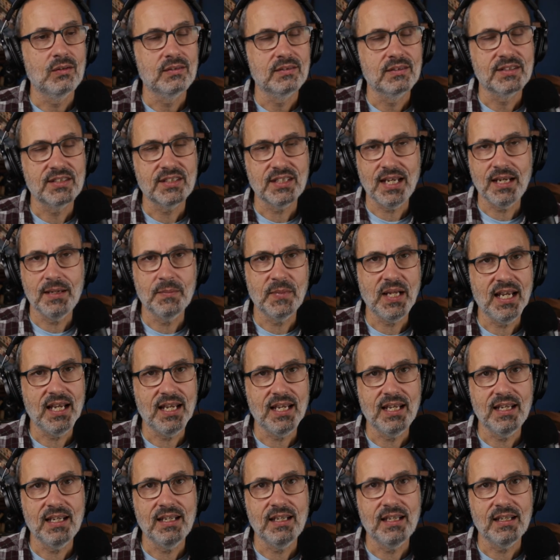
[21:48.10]
same
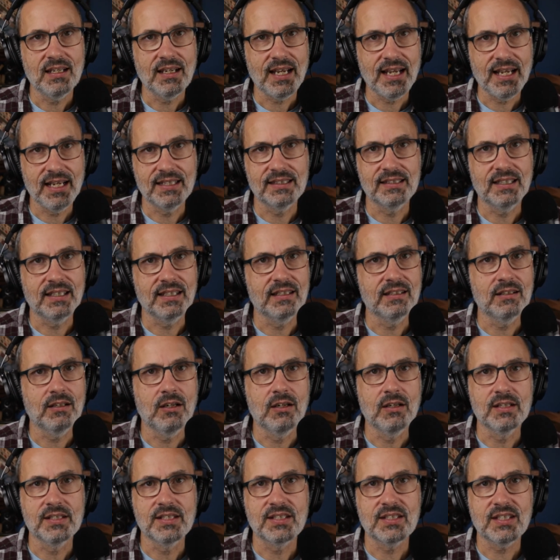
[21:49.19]
day handling
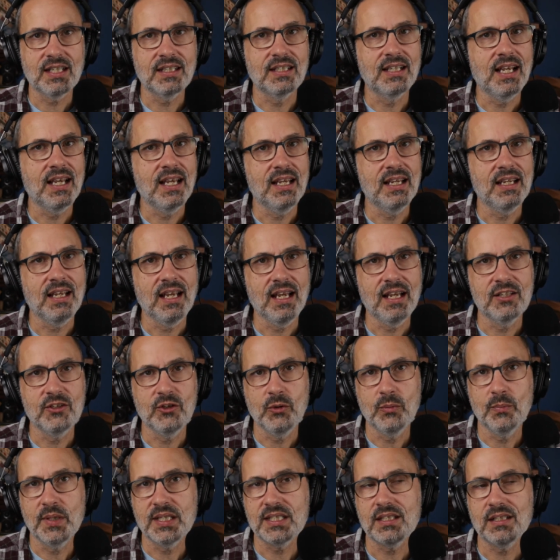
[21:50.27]
on Sunday and you
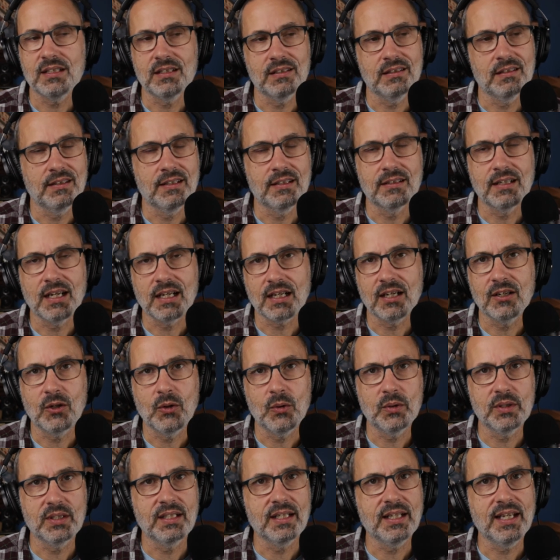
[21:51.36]
miss it, they're not going to
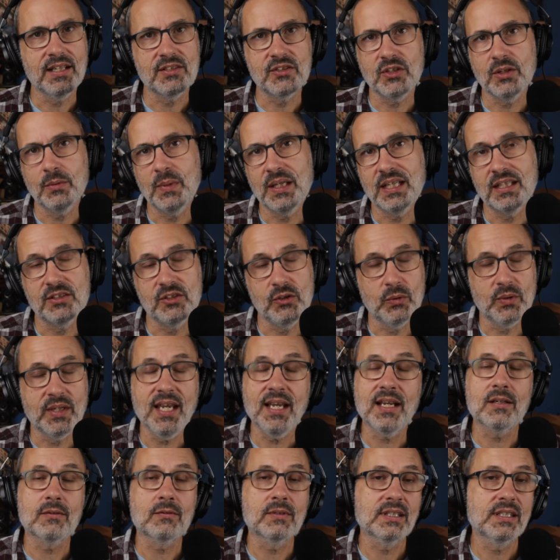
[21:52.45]
hold it against you because you
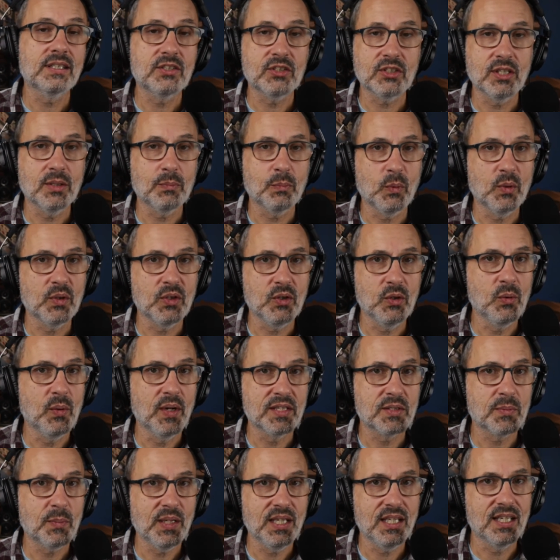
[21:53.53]
can't really ship with
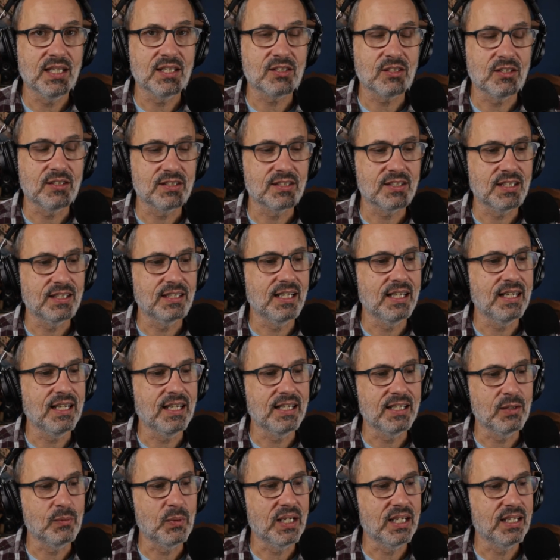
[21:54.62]
USPS on Sunday
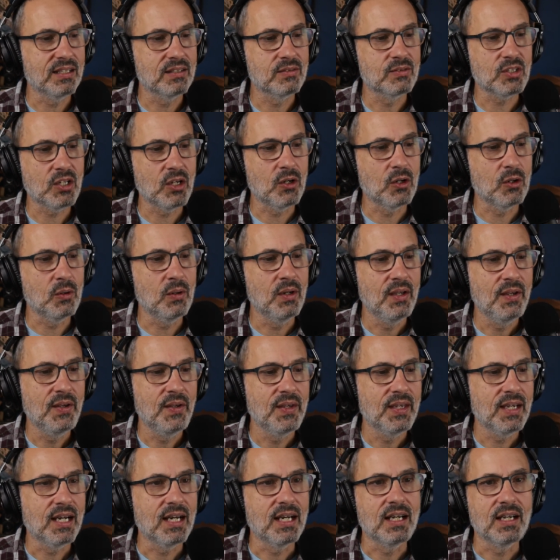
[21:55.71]
anyway. So
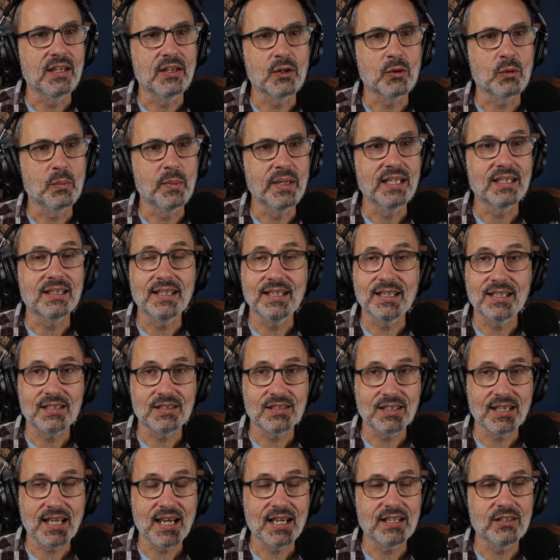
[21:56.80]
there will be a link to
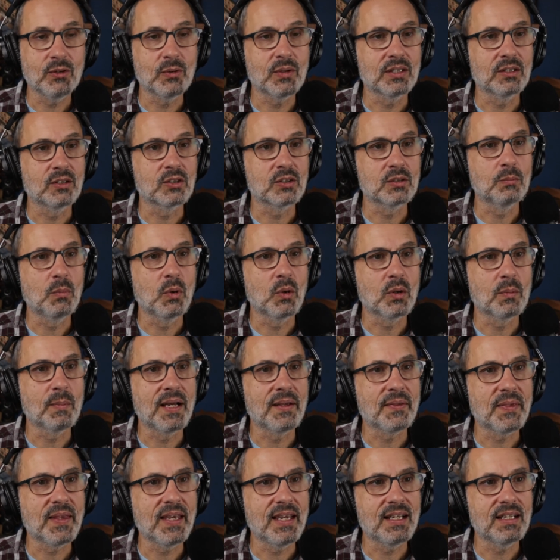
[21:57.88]
that. You can learn more
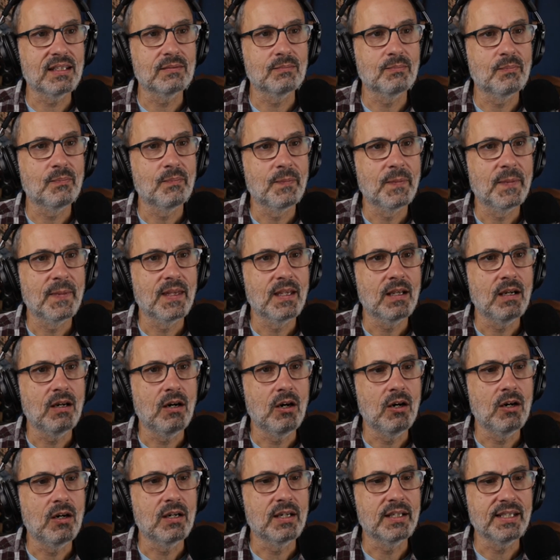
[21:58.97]
about that
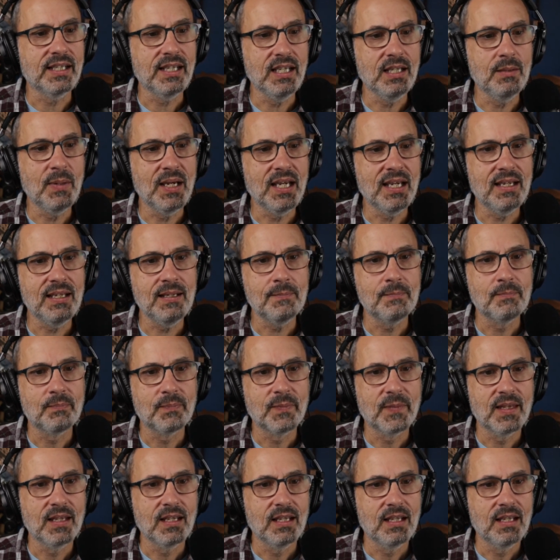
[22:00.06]
on eBay.
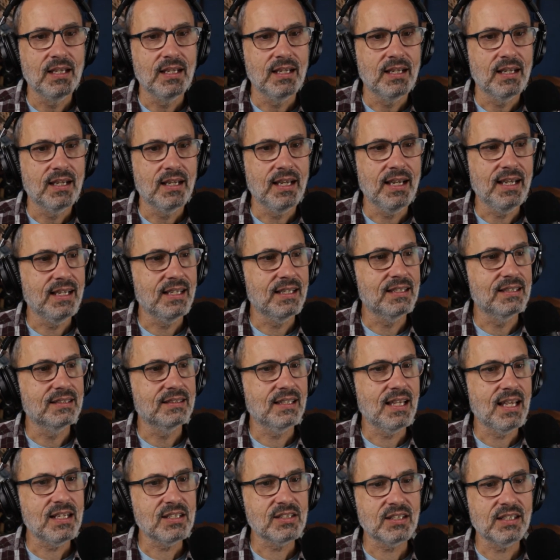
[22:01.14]
And
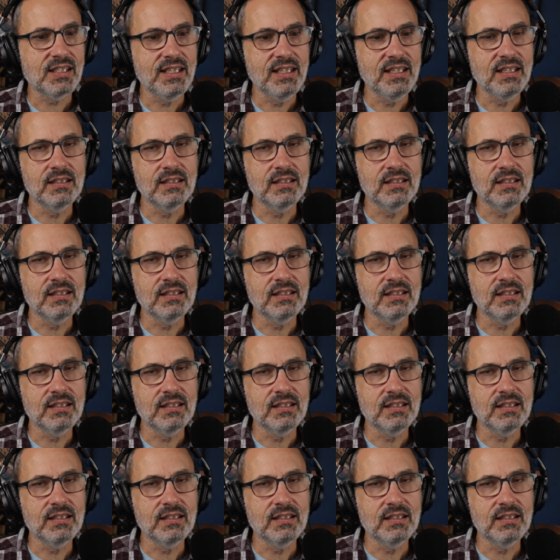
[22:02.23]
lastly,